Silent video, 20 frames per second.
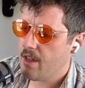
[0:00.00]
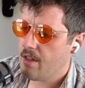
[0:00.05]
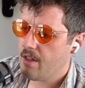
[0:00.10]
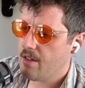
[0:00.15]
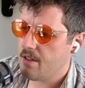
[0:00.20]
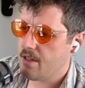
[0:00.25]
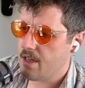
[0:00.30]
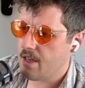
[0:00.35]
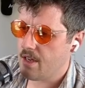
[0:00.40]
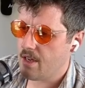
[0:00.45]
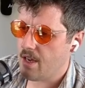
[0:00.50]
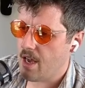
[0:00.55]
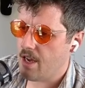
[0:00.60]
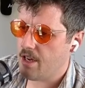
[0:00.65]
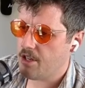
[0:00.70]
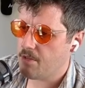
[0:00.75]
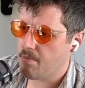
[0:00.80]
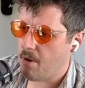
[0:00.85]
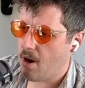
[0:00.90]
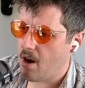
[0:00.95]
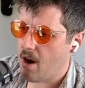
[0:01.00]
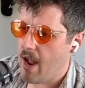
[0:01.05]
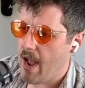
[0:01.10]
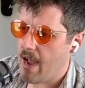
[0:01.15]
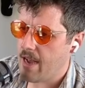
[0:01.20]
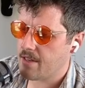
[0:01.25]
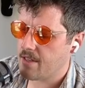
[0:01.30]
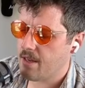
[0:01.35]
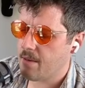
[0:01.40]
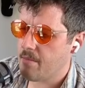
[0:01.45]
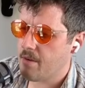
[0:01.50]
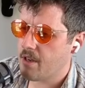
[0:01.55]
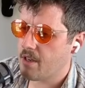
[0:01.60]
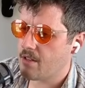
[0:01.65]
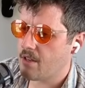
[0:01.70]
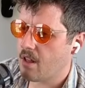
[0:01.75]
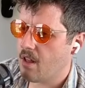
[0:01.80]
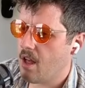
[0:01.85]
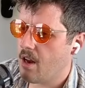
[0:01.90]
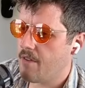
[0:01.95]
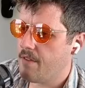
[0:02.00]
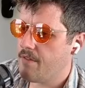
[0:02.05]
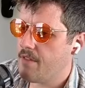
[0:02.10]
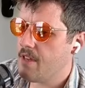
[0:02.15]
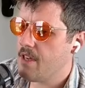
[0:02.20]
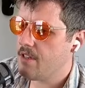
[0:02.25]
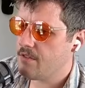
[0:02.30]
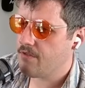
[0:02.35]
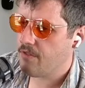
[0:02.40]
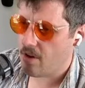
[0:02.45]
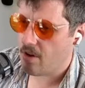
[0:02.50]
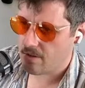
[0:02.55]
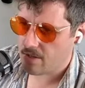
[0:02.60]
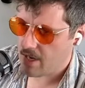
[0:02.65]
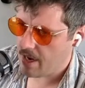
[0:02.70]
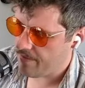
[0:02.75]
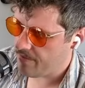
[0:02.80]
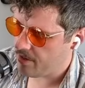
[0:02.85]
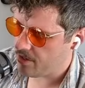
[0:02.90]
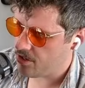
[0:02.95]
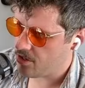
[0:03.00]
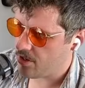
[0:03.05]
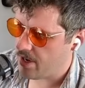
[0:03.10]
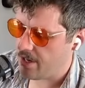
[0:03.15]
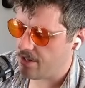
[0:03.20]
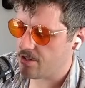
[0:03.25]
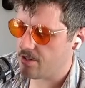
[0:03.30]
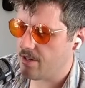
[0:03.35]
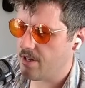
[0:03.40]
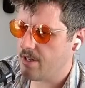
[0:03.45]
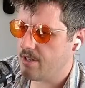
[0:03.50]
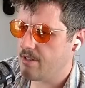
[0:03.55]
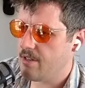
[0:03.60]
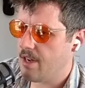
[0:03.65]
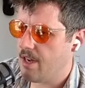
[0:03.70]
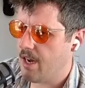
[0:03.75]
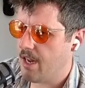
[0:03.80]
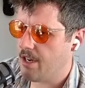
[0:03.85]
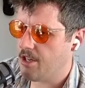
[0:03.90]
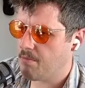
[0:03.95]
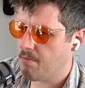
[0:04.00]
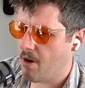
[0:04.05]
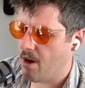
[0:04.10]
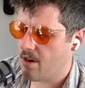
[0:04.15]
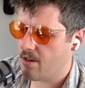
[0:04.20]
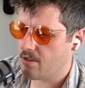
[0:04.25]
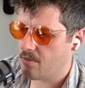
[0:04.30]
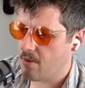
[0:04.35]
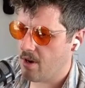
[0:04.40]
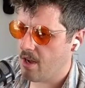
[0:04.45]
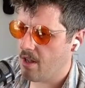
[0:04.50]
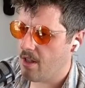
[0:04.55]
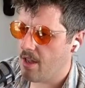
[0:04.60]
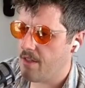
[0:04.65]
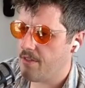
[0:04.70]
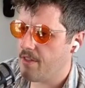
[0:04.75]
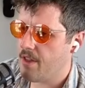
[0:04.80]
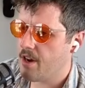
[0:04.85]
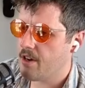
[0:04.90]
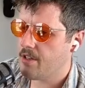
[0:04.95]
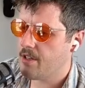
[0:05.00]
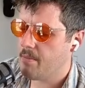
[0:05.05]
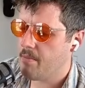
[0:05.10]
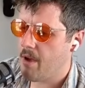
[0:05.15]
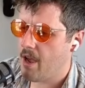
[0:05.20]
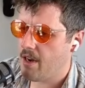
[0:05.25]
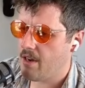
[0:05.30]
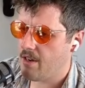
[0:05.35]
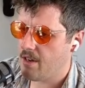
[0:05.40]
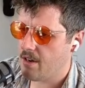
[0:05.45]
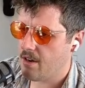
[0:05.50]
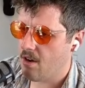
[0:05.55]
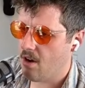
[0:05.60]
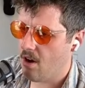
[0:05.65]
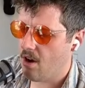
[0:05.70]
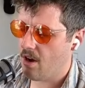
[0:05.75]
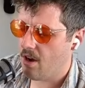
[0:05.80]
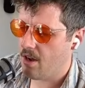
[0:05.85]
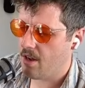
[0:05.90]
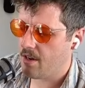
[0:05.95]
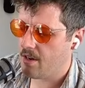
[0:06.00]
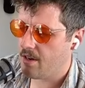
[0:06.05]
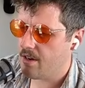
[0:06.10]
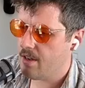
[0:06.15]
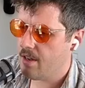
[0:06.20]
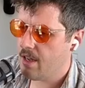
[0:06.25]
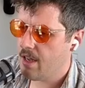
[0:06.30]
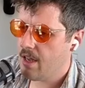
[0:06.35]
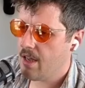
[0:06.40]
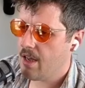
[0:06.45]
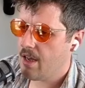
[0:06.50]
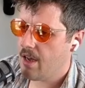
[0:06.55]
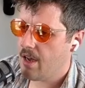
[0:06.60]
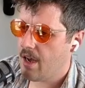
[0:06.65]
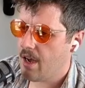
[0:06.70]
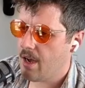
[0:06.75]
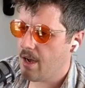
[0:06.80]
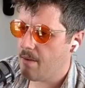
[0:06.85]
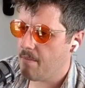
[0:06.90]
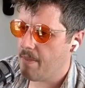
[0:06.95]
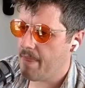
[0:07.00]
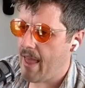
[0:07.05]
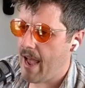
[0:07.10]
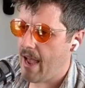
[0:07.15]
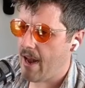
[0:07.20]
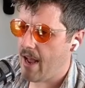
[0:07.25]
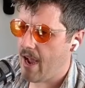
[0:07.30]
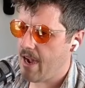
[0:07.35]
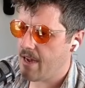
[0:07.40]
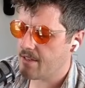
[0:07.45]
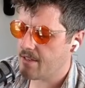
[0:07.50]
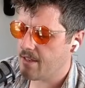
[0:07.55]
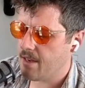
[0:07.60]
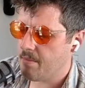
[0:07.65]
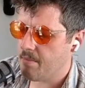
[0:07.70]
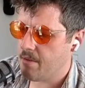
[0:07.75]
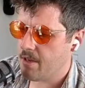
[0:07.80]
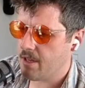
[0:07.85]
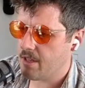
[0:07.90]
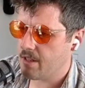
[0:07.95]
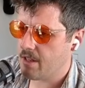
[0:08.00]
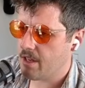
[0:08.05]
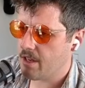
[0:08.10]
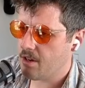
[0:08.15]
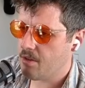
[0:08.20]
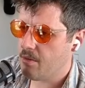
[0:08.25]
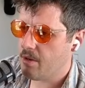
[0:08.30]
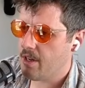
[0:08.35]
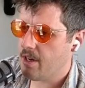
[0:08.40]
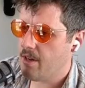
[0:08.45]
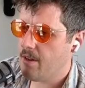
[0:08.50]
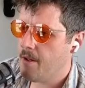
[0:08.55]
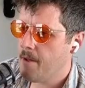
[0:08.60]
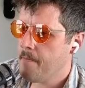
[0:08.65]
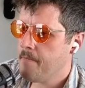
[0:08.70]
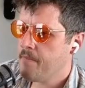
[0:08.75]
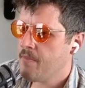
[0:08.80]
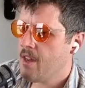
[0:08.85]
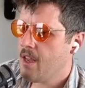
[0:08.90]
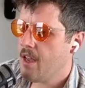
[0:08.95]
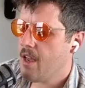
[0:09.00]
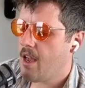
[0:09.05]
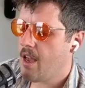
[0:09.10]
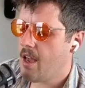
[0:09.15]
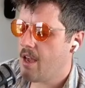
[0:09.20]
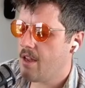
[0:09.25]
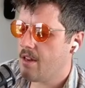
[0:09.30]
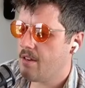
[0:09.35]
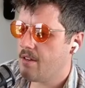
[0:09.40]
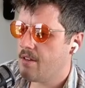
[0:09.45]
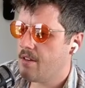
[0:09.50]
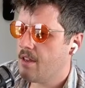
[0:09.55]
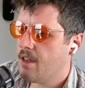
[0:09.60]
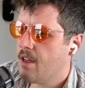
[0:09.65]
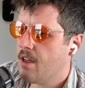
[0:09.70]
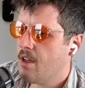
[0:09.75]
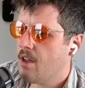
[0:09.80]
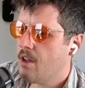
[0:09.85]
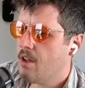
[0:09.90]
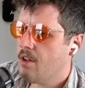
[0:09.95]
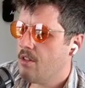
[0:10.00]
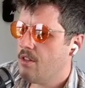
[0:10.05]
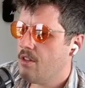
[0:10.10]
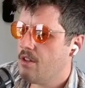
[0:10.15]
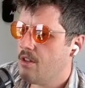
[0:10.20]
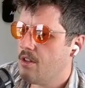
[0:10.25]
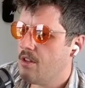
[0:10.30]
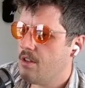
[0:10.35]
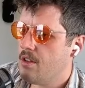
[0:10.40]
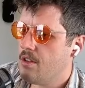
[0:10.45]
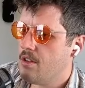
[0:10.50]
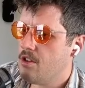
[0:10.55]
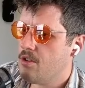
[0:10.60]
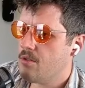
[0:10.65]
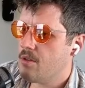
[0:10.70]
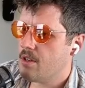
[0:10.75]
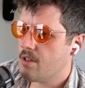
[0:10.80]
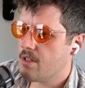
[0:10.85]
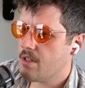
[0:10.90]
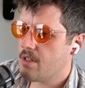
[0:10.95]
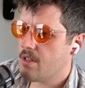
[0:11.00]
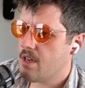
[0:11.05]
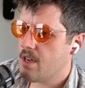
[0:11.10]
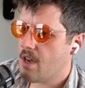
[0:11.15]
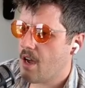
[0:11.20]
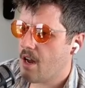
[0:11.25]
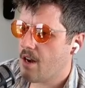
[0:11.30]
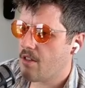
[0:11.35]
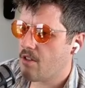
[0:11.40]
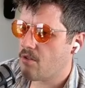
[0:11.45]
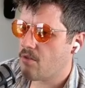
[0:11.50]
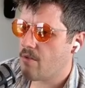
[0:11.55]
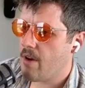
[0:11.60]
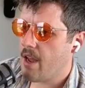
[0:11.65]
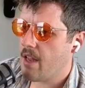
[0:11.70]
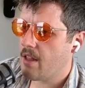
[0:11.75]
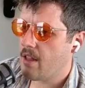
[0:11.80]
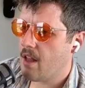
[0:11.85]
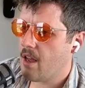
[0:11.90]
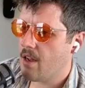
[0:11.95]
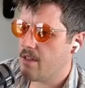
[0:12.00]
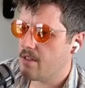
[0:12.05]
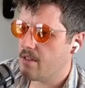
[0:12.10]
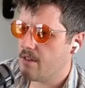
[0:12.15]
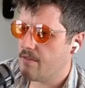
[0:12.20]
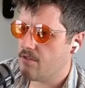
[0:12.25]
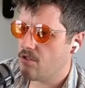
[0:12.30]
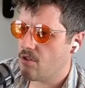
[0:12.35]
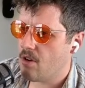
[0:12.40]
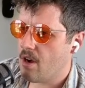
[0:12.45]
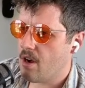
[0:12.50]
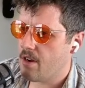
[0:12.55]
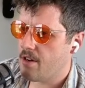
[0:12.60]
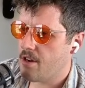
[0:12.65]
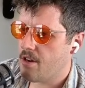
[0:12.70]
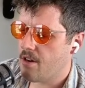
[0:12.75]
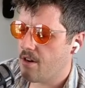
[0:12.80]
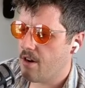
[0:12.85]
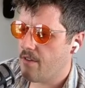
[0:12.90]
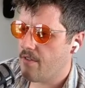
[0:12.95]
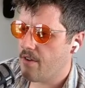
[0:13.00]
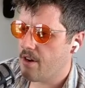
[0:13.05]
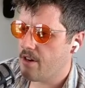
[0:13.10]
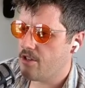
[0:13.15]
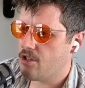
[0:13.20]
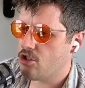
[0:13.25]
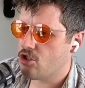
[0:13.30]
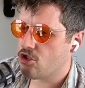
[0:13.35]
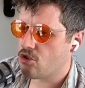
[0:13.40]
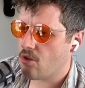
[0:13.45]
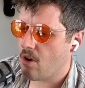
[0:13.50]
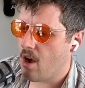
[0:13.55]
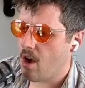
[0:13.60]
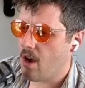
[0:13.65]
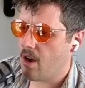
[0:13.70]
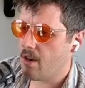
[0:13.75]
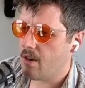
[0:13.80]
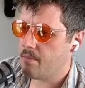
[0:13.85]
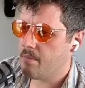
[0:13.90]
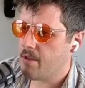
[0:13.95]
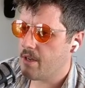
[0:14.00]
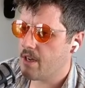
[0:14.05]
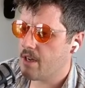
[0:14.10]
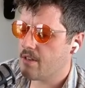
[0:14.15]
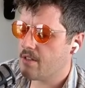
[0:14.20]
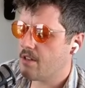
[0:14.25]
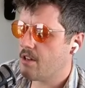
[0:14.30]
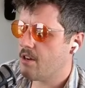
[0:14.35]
the HBAR asset, because a lot of these folks have their treasuries in HBAR as well, and they're dependent on that asset being liquid. And you can see kind of the red lines I've drawn here are very strong, because there